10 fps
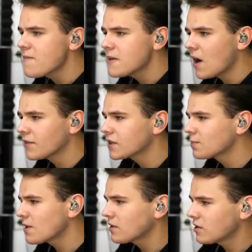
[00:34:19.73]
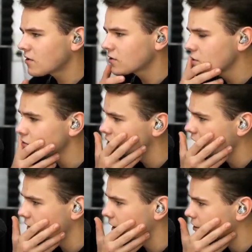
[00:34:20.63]
Maybe on the Swiss02
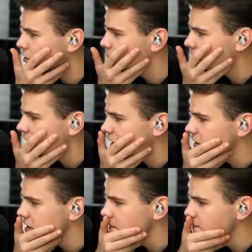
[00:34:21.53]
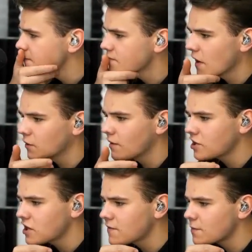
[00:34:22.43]
channel. That could be an idea. Not
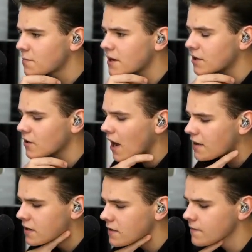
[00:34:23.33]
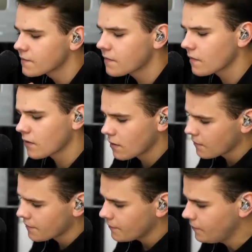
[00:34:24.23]
quite sure if it would be a good idea.
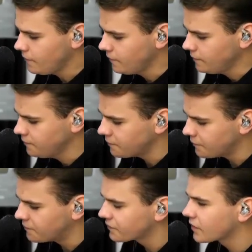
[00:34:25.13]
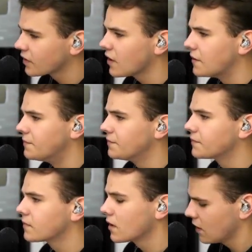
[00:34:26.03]
Good.
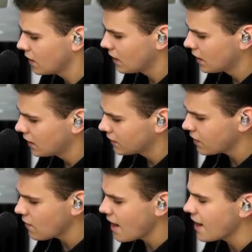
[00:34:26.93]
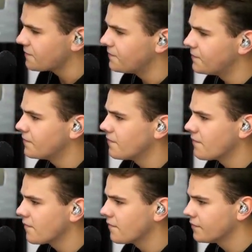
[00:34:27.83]
Let's go ahead.
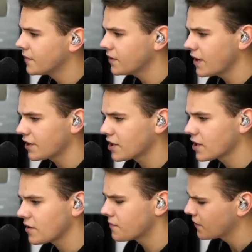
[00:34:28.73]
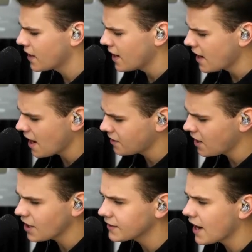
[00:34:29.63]
This is actually good.
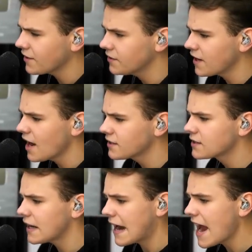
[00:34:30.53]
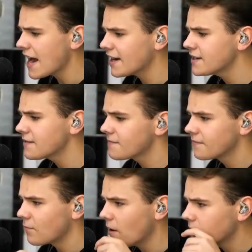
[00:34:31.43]
80 knots, 100 knots, and,
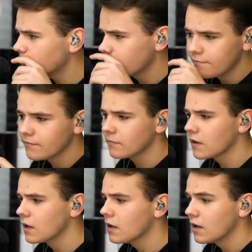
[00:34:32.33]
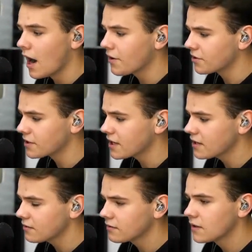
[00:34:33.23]
well,
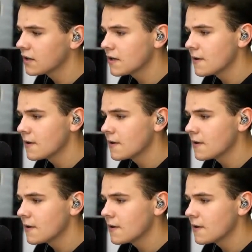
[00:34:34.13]
110,